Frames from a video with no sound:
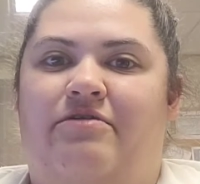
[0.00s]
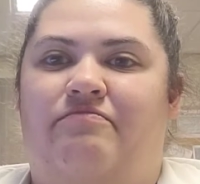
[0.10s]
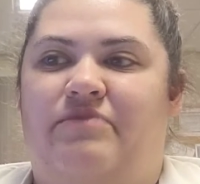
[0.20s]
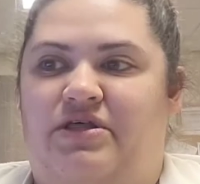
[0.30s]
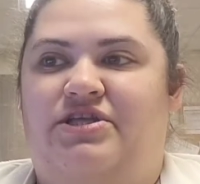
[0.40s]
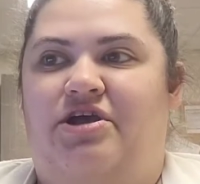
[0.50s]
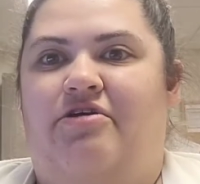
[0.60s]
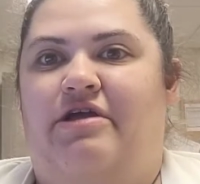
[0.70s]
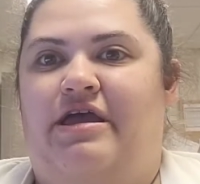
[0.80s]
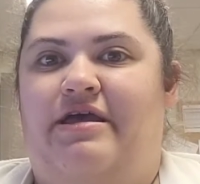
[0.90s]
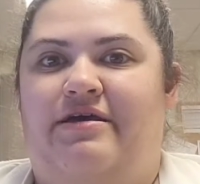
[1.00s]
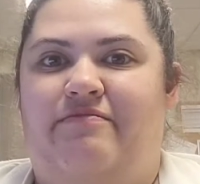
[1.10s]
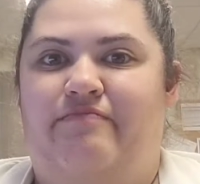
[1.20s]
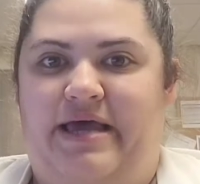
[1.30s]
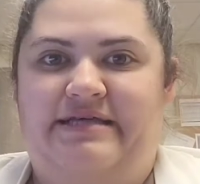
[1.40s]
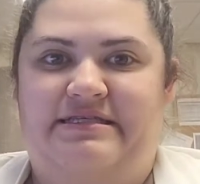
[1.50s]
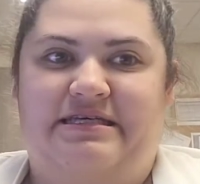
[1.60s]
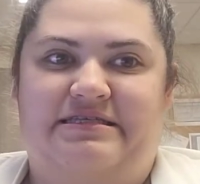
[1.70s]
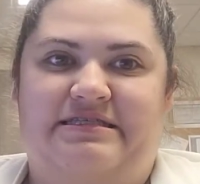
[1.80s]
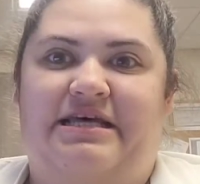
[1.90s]
military
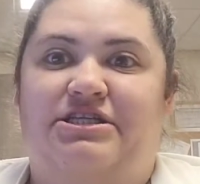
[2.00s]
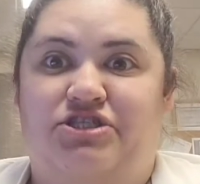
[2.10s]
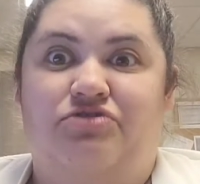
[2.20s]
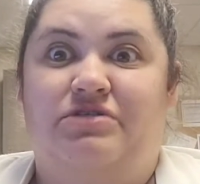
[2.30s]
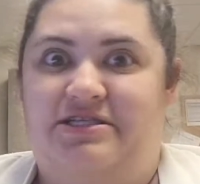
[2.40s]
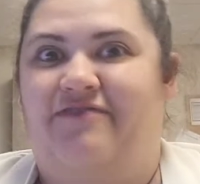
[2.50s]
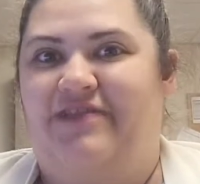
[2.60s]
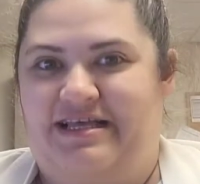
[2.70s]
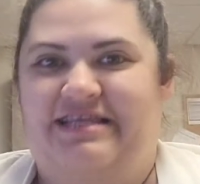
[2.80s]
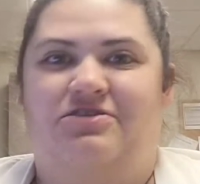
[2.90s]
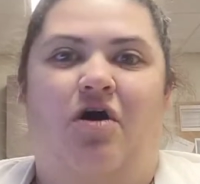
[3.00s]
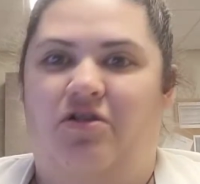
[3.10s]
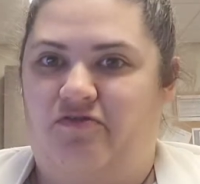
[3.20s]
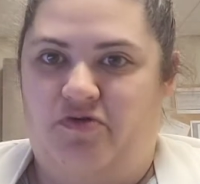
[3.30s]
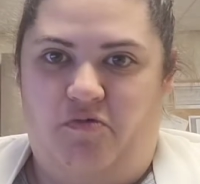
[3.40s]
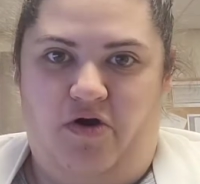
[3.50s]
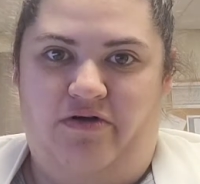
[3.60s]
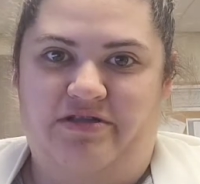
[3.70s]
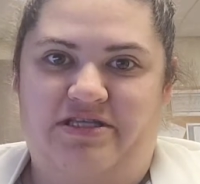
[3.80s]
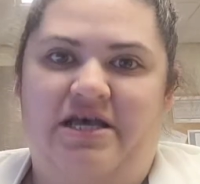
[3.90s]
bases that do stuff like this all over the
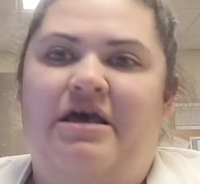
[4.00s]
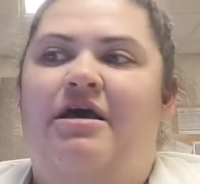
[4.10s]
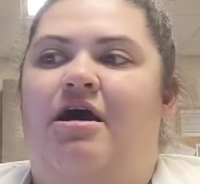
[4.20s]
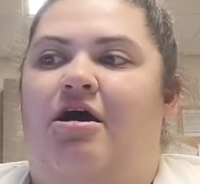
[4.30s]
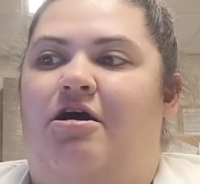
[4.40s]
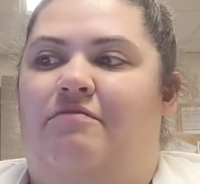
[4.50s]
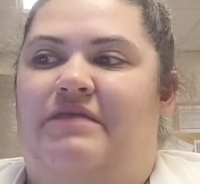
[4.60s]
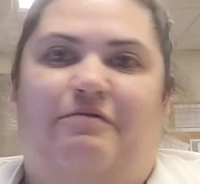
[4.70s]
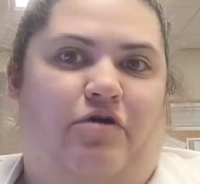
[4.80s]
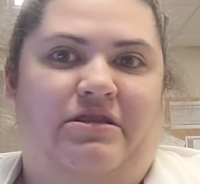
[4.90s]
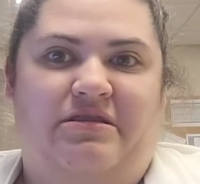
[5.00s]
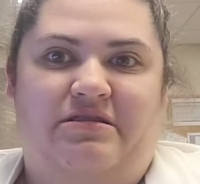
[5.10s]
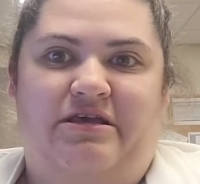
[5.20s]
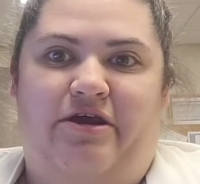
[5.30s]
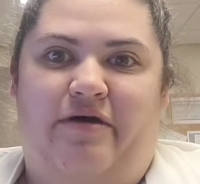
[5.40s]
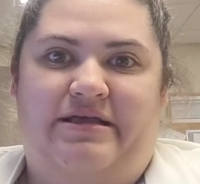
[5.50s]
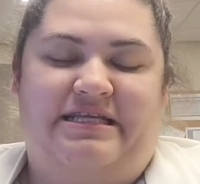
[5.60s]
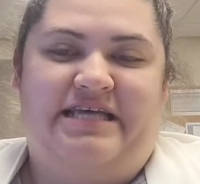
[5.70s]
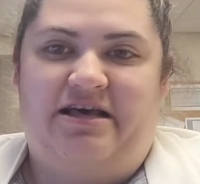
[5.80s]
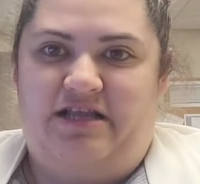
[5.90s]
world. They were in, at the
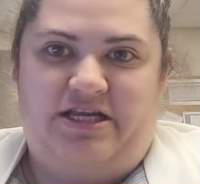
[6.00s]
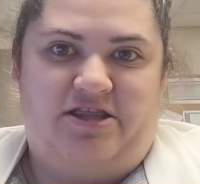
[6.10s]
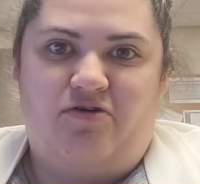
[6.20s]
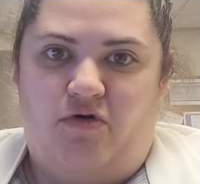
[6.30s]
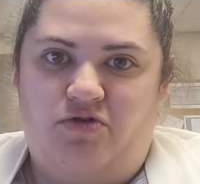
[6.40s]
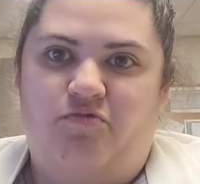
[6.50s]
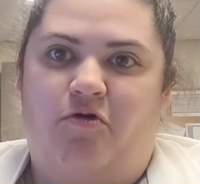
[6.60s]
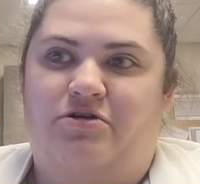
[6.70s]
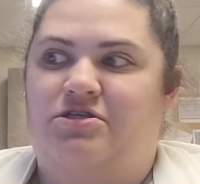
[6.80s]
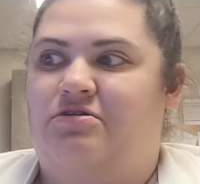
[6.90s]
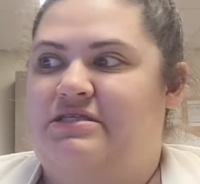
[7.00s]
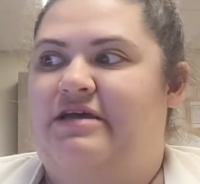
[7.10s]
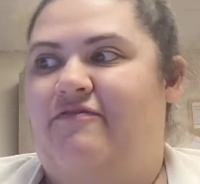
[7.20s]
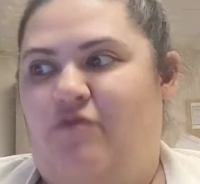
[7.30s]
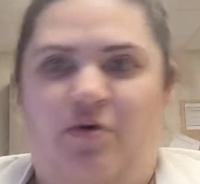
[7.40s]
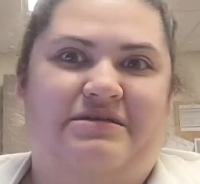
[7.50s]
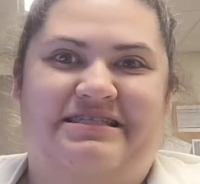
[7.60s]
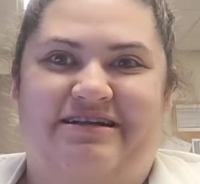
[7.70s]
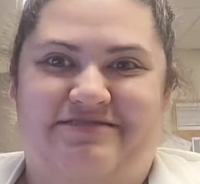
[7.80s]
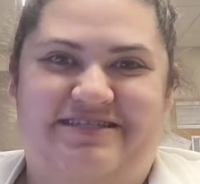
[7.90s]
tail end of the Cold War, so it was like, of course,
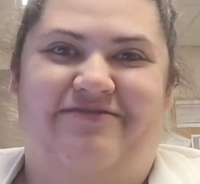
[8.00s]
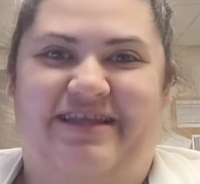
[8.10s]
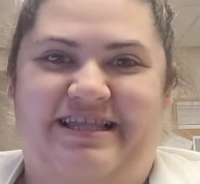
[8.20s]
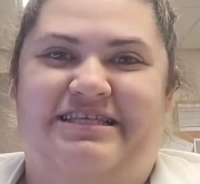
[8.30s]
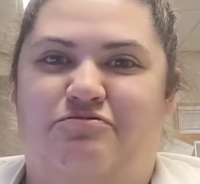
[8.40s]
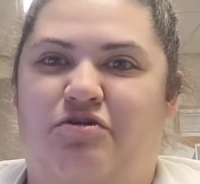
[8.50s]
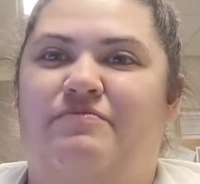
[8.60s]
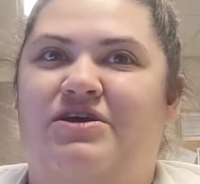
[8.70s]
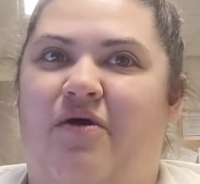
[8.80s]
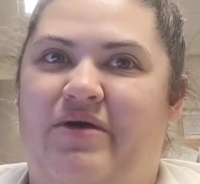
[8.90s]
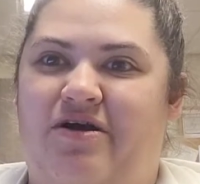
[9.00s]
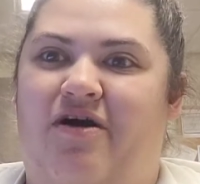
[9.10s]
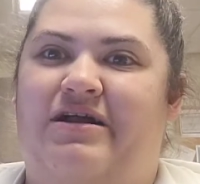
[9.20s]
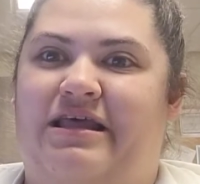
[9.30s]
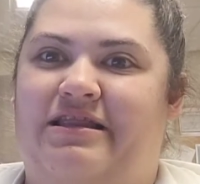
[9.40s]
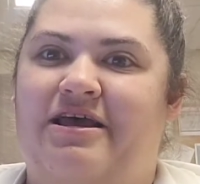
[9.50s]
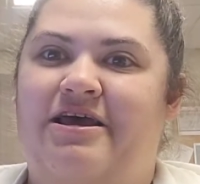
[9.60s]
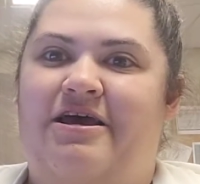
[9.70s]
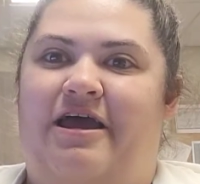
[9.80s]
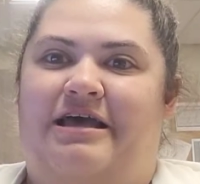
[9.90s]
stuff like this would be going on,
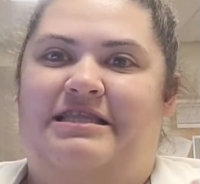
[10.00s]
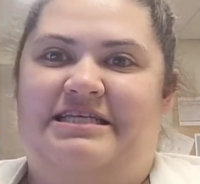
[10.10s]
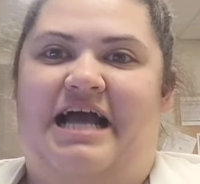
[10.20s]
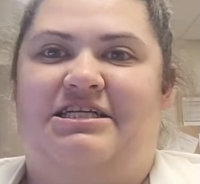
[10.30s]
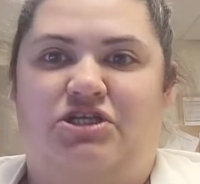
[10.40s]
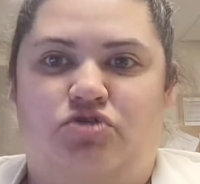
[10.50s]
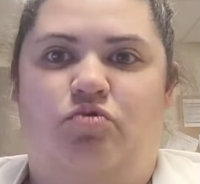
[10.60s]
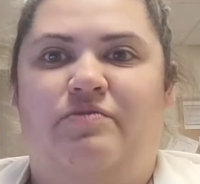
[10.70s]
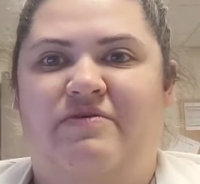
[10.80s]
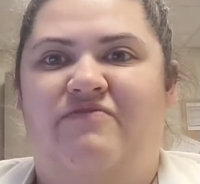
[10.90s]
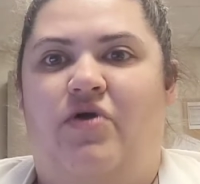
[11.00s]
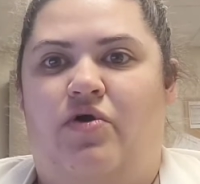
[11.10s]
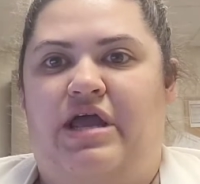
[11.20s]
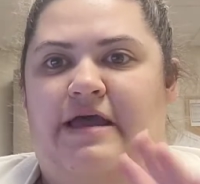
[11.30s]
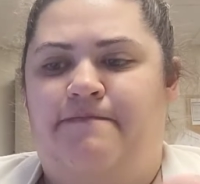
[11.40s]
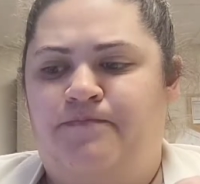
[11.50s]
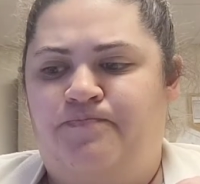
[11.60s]
and the tactics would be very